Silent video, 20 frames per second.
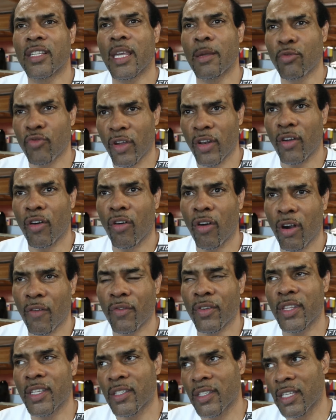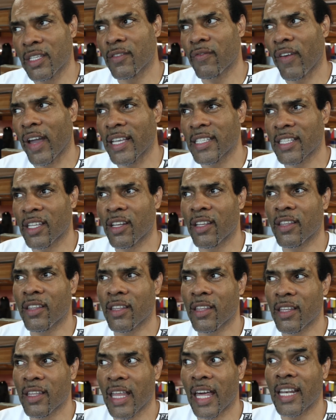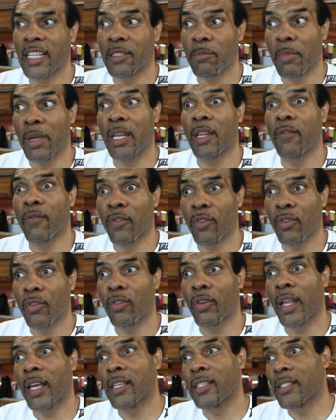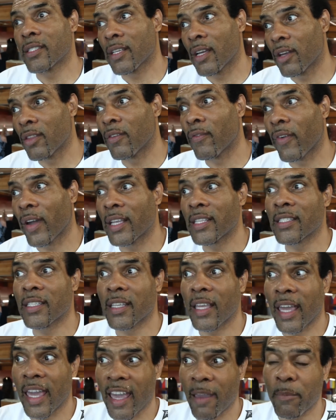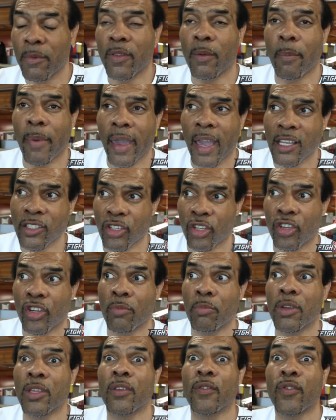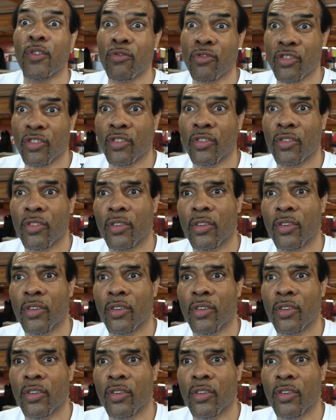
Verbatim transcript: to keep training hard for these, these fights that are not as meaningful as other fights have been in the past or could be in the future.